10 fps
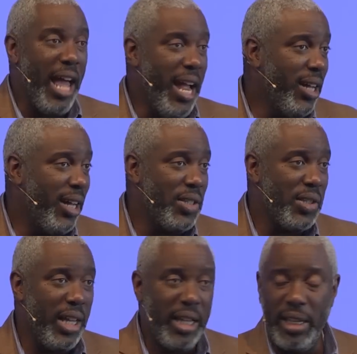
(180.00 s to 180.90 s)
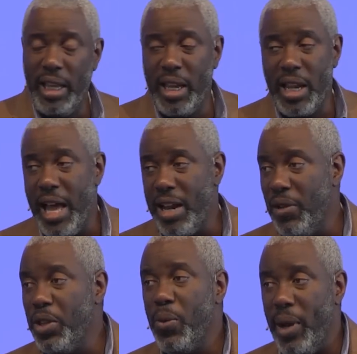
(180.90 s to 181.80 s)
like us in, in a lot
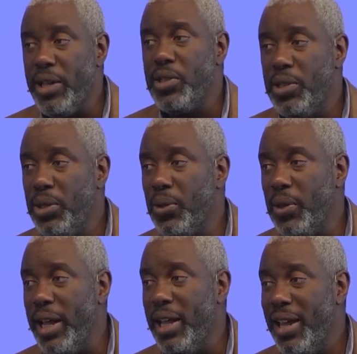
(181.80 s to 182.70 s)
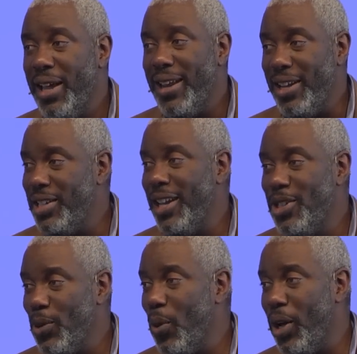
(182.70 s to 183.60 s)
of other ways too. They, they
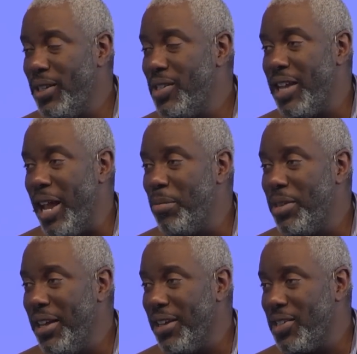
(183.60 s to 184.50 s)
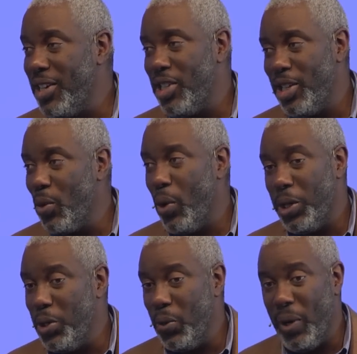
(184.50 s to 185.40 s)
tend to want the same things. They tend to
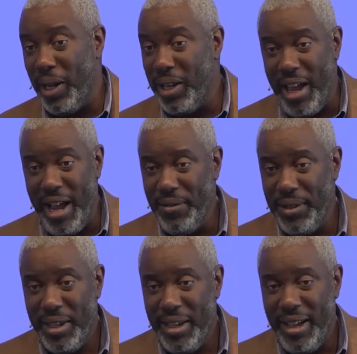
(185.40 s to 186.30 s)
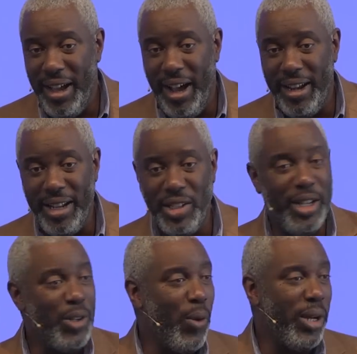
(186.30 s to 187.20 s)
want to do well in life. Uh, they
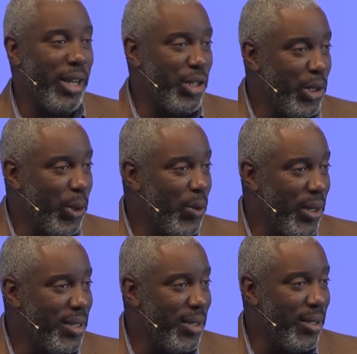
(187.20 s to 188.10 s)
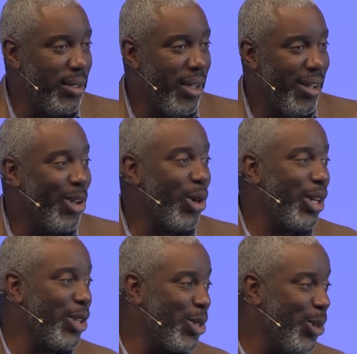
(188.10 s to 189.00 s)
tend to want their children to go to
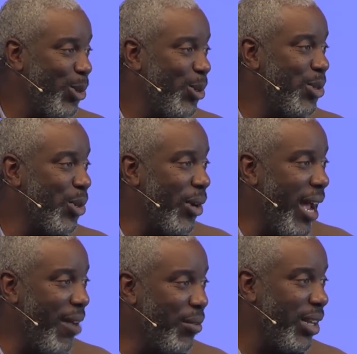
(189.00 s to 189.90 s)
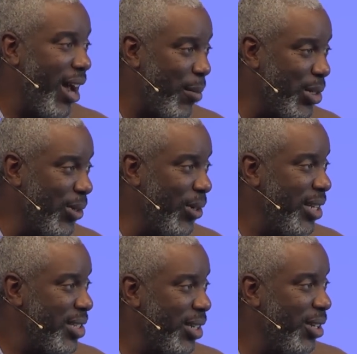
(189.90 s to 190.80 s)
good schools or have good
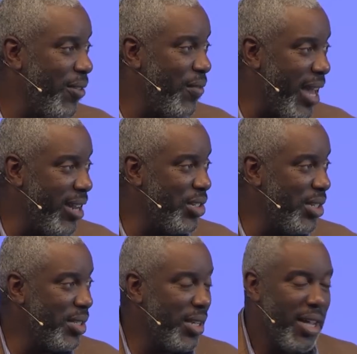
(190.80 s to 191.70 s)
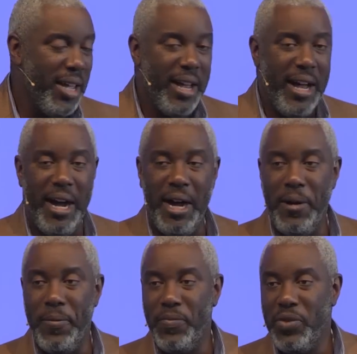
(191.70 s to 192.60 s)
opportunities and good advantages.
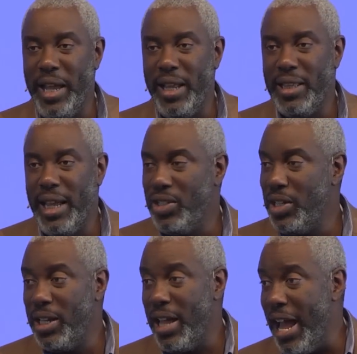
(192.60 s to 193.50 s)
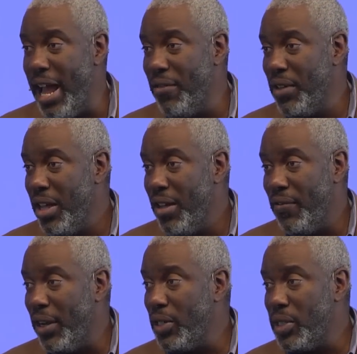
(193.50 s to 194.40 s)
Um, they, they tend to have
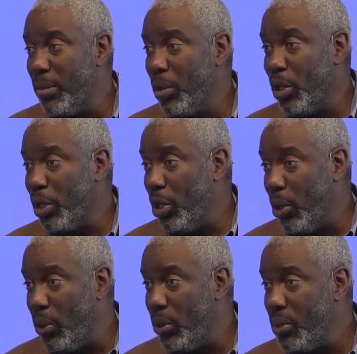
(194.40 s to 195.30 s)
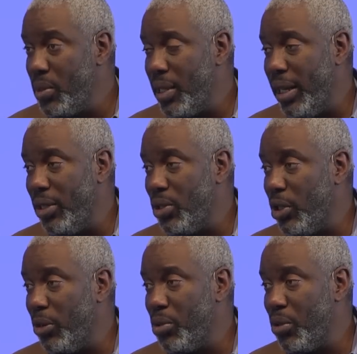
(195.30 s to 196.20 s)
very similar goals in
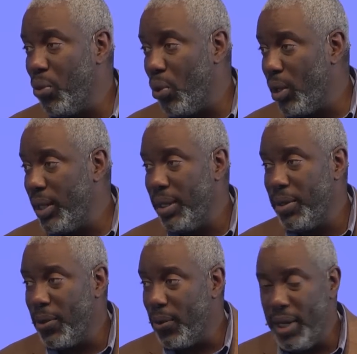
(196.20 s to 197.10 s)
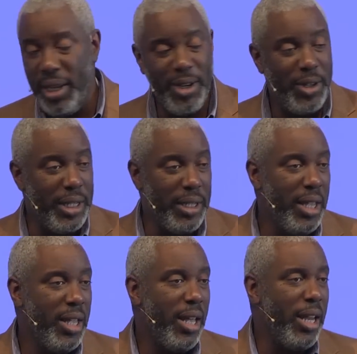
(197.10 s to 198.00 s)
terms of work and career and,
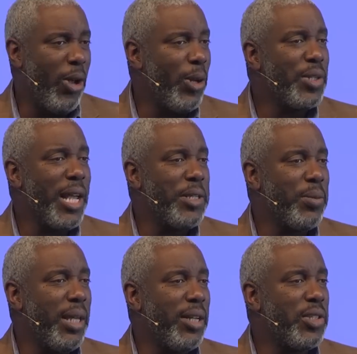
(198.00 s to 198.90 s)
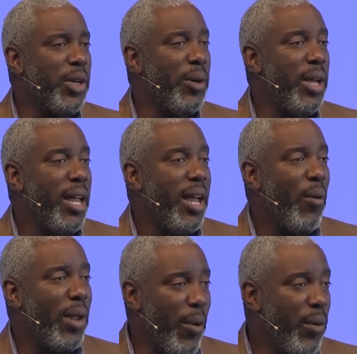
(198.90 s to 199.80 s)
and all those kinds of things. So,
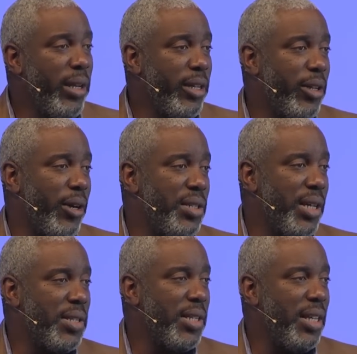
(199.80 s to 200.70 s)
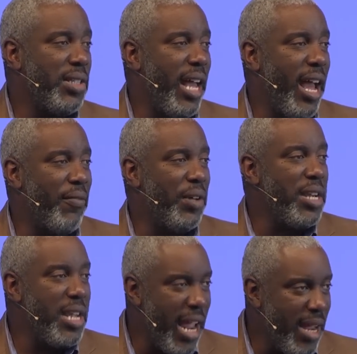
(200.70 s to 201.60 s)
what I want to encourage us is to have a
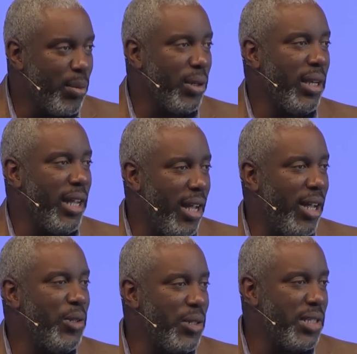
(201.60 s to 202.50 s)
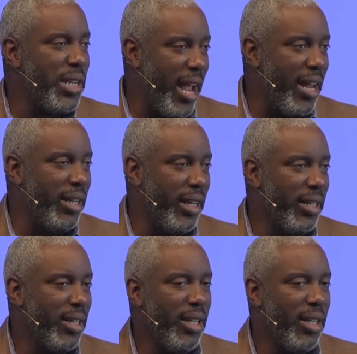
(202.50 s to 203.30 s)
neighborly understanding